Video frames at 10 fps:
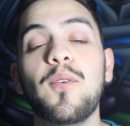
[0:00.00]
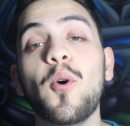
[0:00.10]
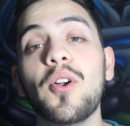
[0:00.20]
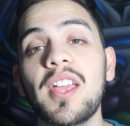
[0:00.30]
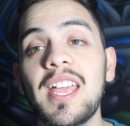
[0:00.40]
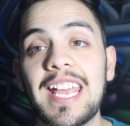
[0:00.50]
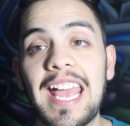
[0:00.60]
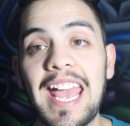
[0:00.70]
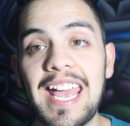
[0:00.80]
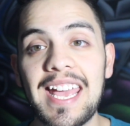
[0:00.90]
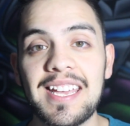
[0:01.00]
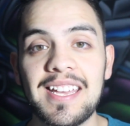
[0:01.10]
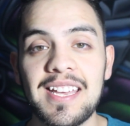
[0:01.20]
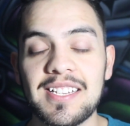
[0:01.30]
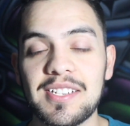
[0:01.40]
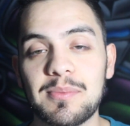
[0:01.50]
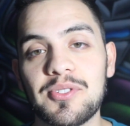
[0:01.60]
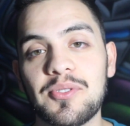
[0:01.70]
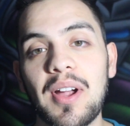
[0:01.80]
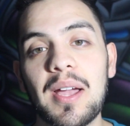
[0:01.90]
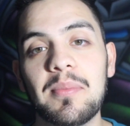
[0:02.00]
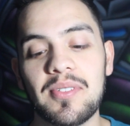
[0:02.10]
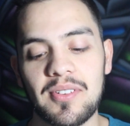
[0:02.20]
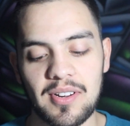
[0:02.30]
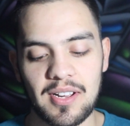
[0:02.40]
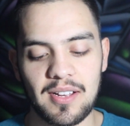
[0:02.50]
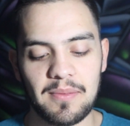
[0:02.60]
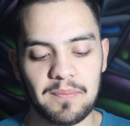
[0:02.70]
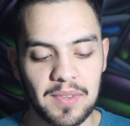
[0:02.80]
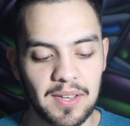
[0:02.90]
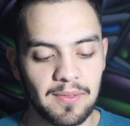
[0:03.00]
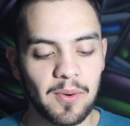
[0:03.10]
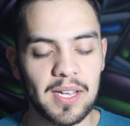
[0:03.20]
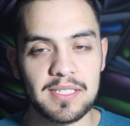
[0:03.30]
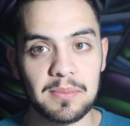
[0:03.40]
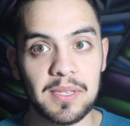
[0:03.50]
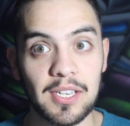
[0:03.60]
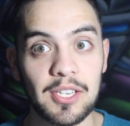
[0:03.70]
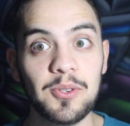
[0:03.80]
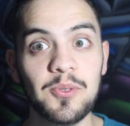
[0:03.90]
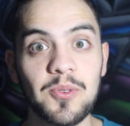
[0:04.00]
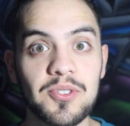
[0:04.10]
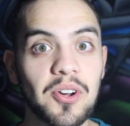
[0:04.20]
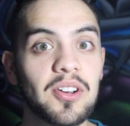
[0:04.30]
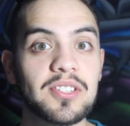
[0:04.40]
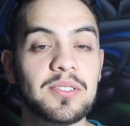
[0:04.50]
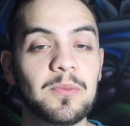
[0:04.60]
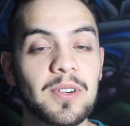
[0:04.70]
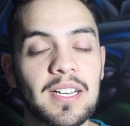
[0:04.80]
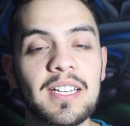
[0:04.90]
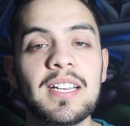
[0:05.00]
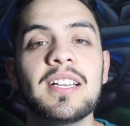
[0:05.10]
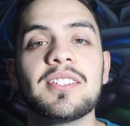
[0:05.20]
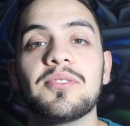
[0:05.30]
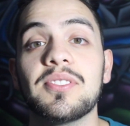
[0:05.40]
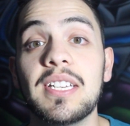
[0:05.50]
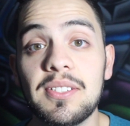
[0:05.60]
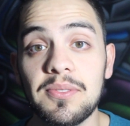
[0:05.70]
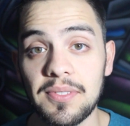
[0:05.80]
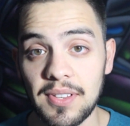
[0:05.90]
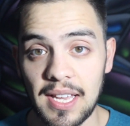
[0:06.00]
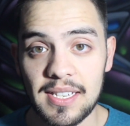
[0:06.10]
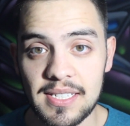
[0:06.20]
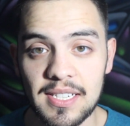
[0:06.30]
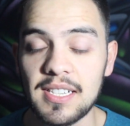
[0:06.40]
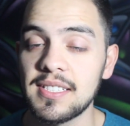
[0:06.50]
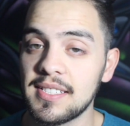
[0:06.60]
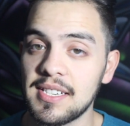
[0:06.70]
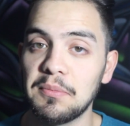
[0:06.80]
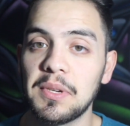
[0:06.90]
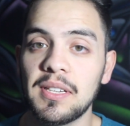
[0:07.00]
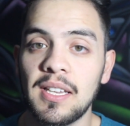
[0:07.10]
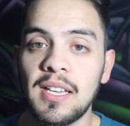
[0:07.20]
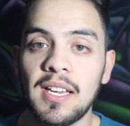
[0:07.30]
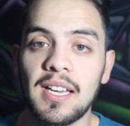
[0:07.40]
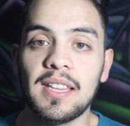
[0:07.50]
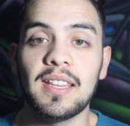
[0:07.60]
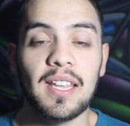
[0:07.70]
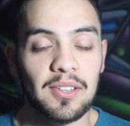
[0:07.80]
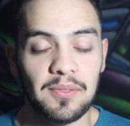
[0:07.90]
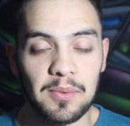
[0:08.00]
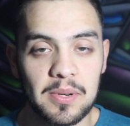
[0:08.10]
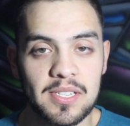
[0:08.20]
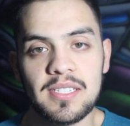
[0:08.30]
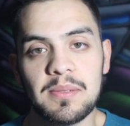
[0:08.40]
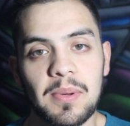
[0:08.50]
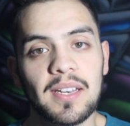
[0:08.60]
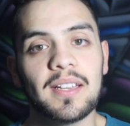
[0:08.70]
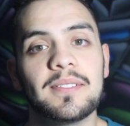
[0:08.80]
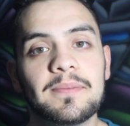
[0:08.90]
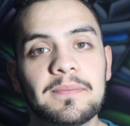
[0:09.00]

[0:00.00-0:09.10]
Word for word: 40k subscriber um, giveaway to be a huge, awesome one. So stay tuned for that because it's coming and thank you for participating.